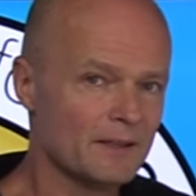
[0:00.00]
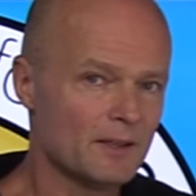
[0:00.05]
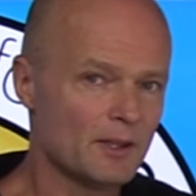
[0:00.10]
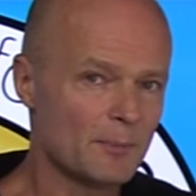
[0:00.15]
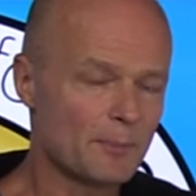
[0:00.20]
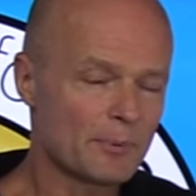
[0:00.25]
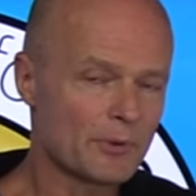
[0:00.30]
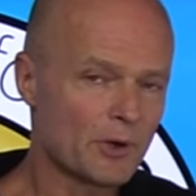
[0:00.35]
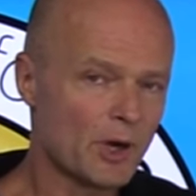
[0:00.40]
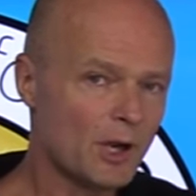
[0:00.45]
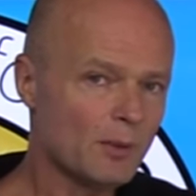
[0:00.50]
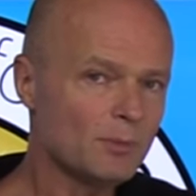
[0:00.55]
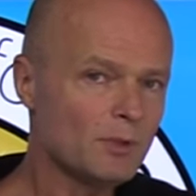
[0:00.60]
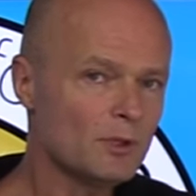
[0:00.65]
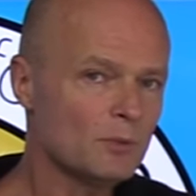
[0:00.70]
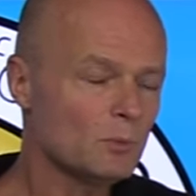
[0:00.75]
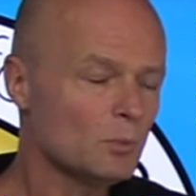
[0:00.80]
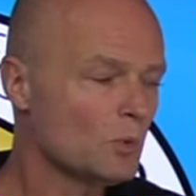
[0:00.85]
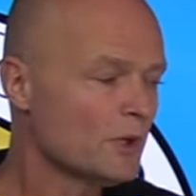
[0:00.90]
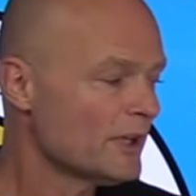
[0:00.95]
The
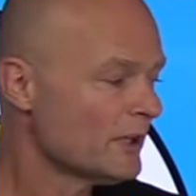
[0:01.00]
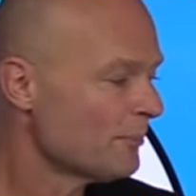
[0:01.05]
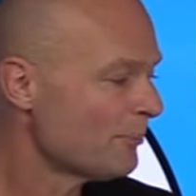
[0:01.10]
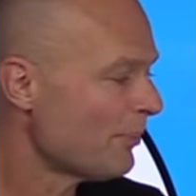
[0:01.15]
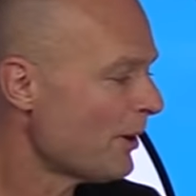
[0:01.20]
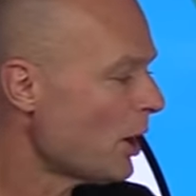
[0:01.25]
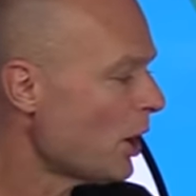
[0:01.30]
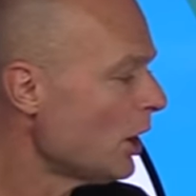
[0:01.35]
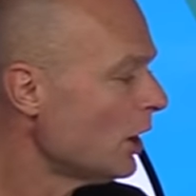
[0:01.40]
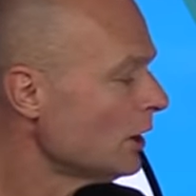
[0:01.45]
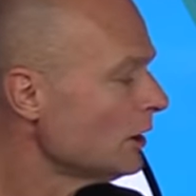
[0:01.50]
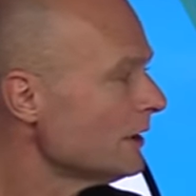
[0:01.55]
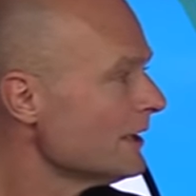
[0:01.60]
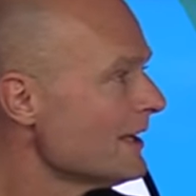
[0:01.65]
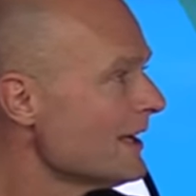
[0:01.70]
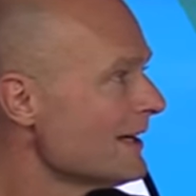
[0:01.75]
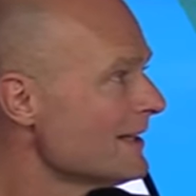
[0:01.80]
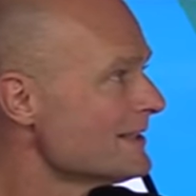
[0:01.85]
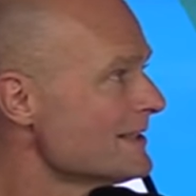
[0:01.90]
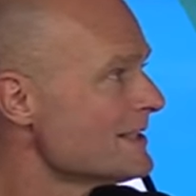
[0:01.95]
problem with
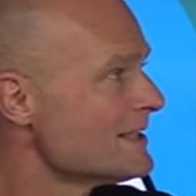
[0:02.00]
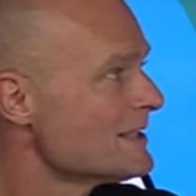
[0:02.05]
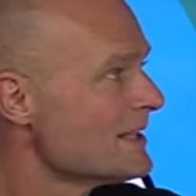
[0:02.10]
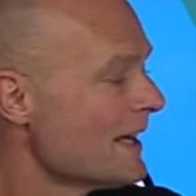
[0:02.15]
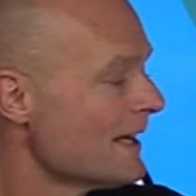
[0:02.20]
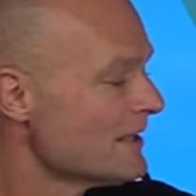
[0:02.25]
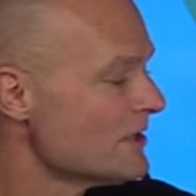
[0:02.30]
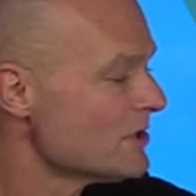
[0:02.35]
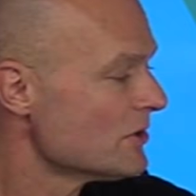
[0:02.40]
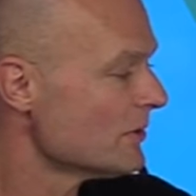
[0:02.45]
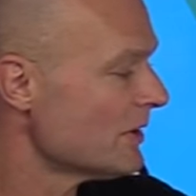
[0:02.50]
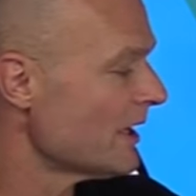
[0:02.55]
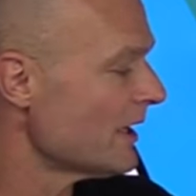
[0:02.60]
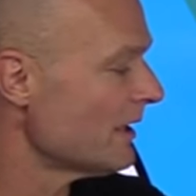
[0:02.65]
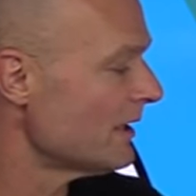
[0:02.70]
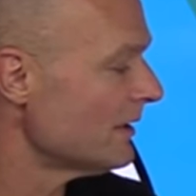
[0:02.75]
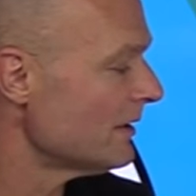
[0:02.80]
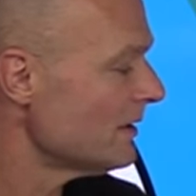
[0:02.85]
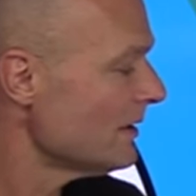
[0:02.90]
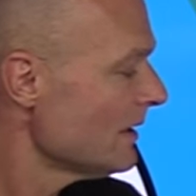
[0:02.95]

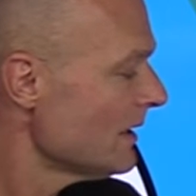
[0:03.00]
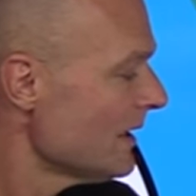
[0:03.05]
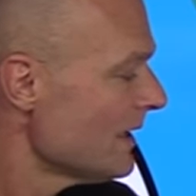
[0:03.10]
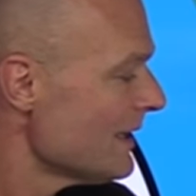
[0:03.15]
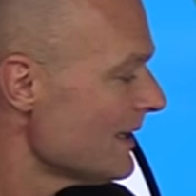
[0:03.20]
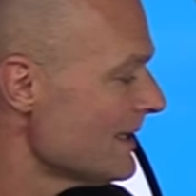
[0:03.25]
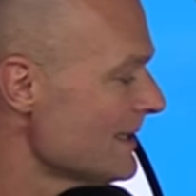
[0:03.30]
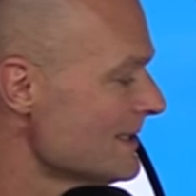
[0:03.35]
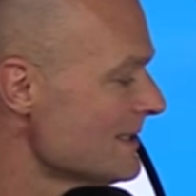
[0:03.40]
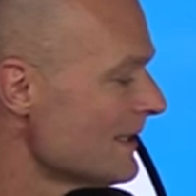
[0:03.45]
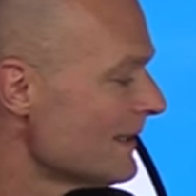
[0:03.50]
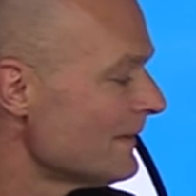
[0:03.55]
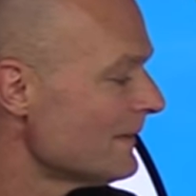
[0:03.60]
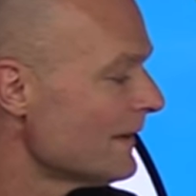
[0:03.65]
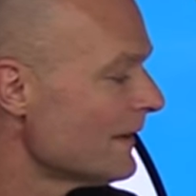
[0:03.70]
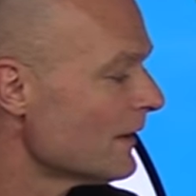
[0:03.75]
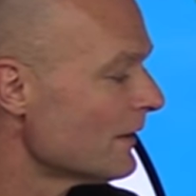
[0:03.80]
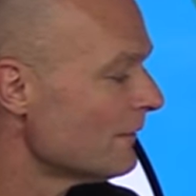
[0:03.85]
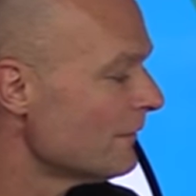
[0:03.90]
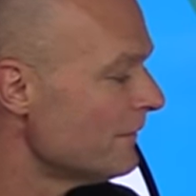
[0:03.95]
polyunsaturated is that
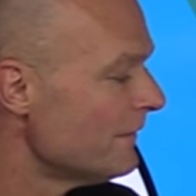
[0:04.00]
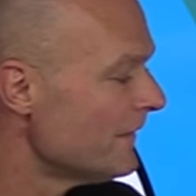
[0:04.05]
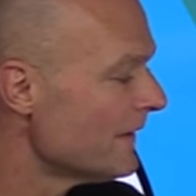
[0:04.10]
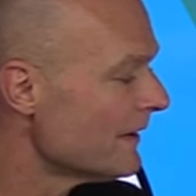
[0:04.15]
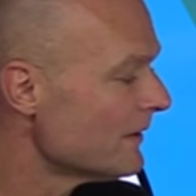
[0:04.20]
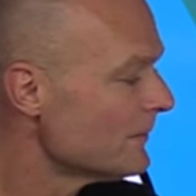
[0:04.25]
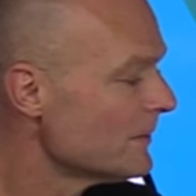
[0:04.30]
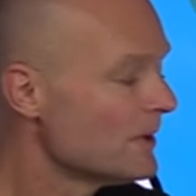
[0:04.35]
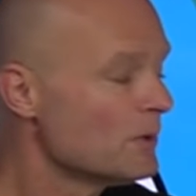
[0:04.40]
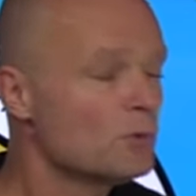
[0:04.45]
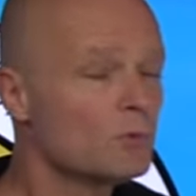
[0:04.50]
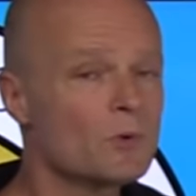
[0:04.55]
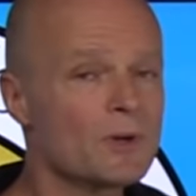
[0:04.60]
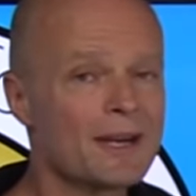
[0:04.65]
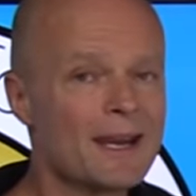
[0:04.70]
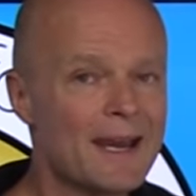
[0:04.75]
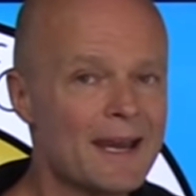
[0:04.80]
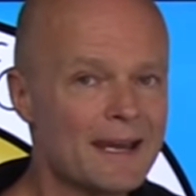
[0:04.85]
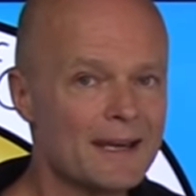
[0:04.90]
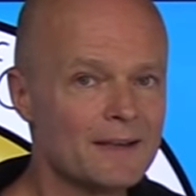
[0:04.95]
they are very
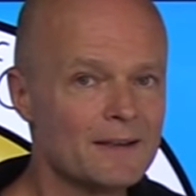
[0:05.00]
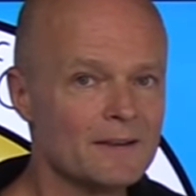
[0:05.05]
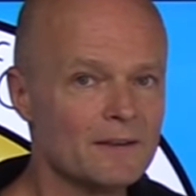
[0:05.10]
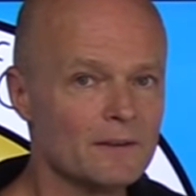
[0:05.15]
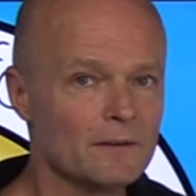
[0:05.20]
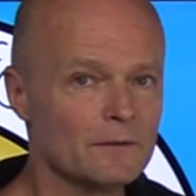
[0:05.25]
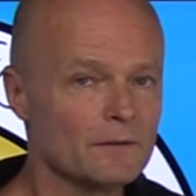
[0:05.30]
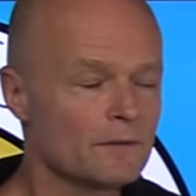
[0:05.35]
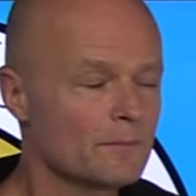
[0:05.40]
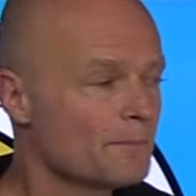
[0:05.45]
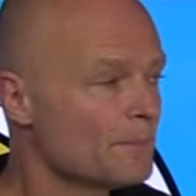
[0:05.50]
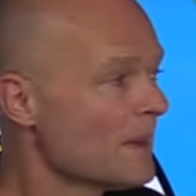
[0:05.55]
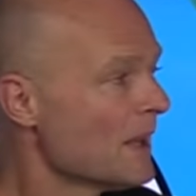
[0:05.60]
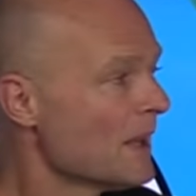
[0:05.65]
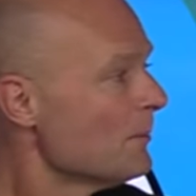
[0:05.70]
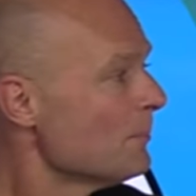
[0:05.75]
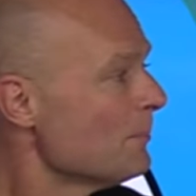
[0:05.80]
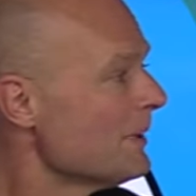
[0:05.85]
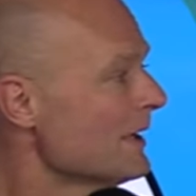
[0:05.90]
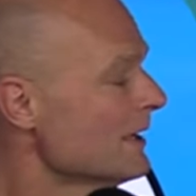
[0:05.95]
reactive,
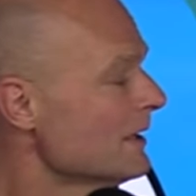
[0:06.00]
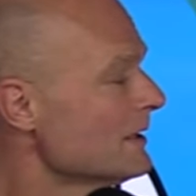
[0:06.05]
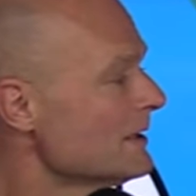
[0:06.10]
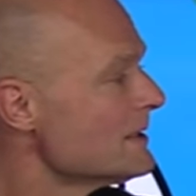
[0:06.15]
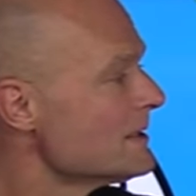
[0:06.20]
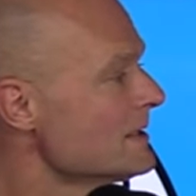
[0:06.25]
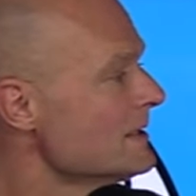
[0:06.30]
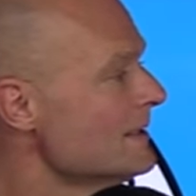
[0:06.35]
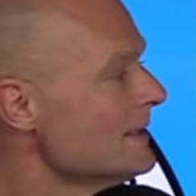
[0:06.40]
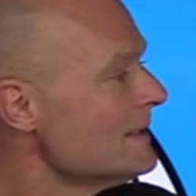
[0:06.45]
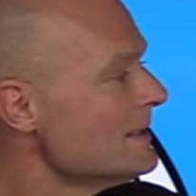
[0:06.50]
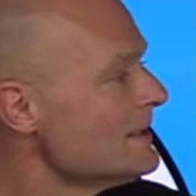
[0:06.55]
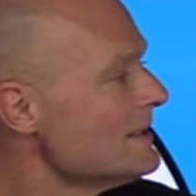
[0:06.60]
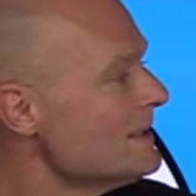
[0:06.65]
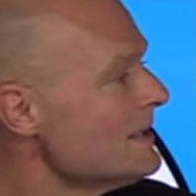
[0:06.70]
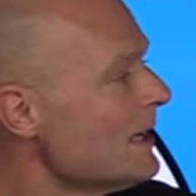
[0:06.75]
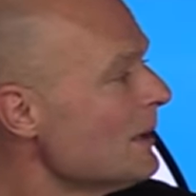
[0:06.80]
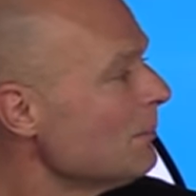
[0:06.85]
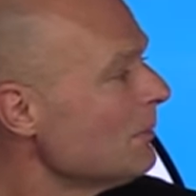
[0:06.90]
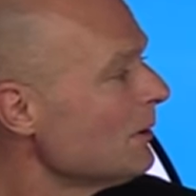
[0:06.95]
because this
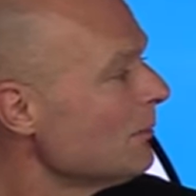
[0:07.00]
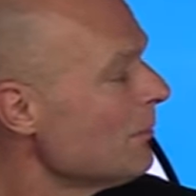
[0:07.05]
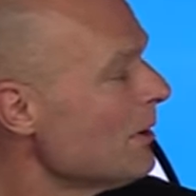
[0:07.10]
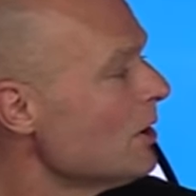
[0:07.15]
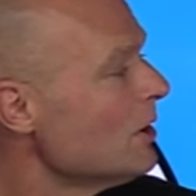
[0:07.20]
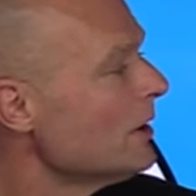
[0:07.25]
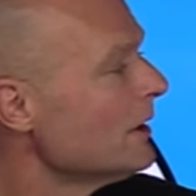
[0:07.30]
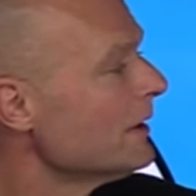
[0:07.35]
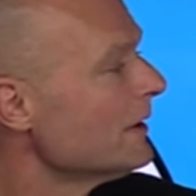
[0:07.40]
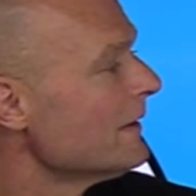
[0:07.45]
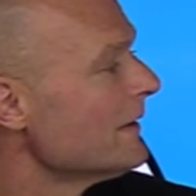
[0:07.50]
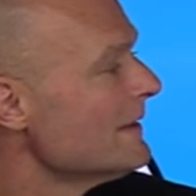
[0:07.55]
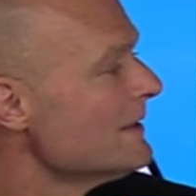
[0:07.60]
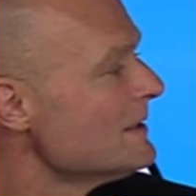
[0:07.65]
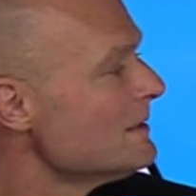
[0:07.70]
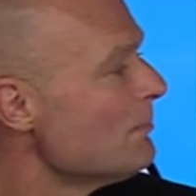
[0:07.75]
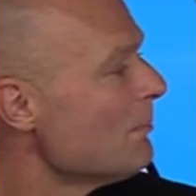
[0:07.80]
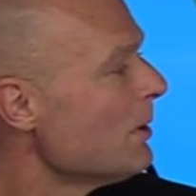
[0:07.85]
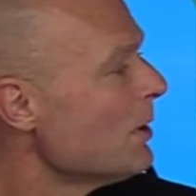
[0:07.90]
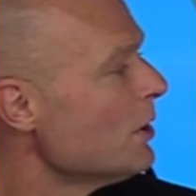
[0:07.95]
double bond,
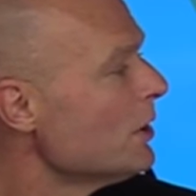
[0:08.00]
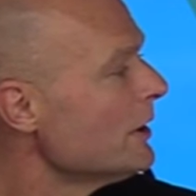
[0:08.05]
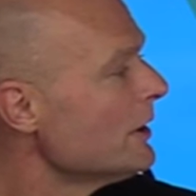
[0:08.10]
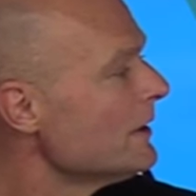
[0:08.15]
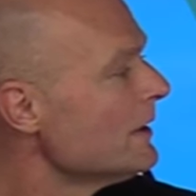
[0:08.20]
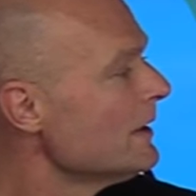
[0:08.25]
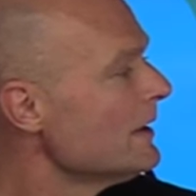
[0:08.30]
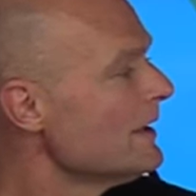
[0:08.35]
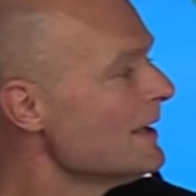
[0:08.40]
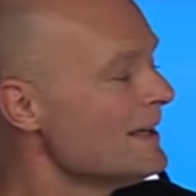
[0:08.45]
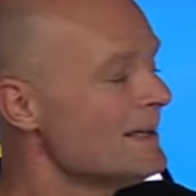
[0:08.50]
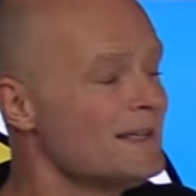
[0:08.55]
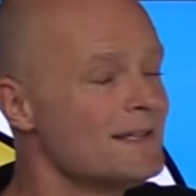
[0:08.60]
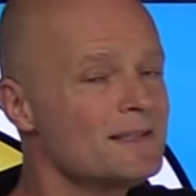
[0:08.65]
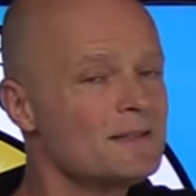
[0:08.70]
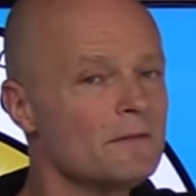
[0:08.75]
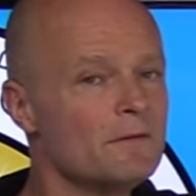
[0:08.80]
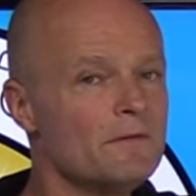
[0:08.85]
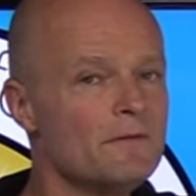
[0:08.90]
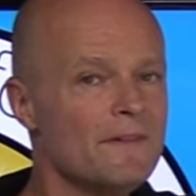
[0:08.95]
this bond
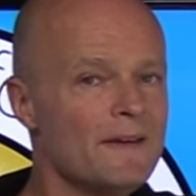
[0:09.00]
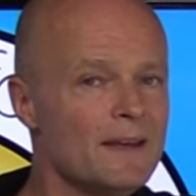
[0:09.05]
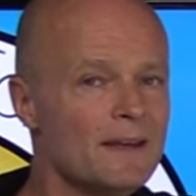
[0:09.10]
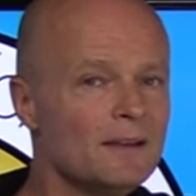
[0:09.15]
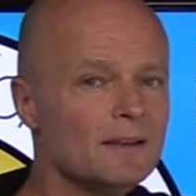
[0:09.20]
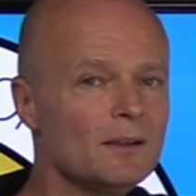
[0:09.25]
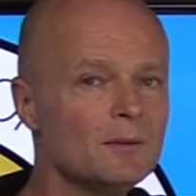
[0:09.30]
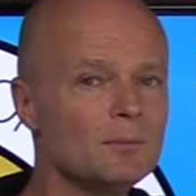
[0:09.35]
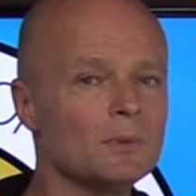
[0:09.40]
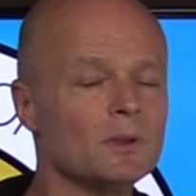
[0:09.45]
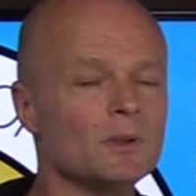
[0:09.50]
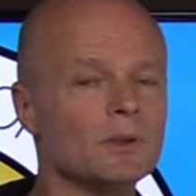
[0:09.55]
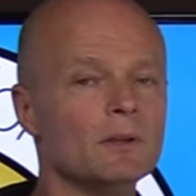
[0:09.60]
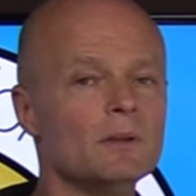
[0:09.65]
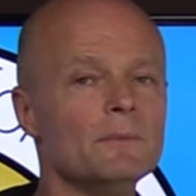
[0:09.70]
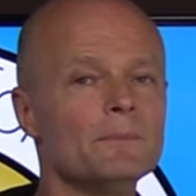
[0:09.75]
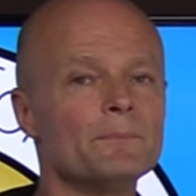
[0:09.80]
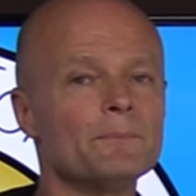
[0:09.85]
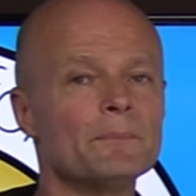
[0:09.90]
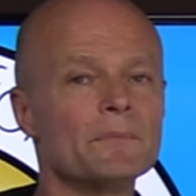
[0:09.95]
is available.